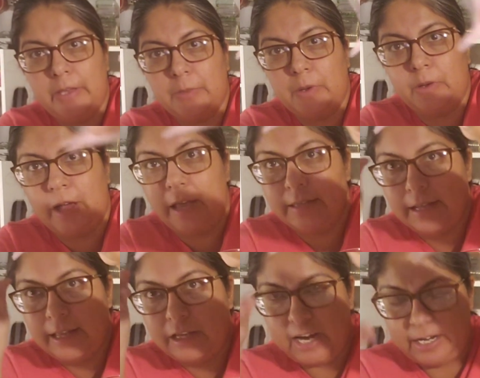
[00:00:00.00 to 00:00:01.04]
as well, guys. I
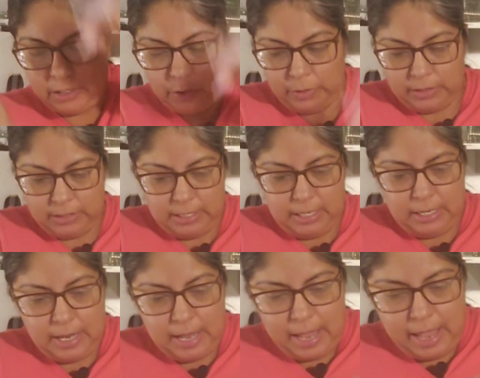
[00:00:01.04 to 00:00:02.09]
like kind of twisted it.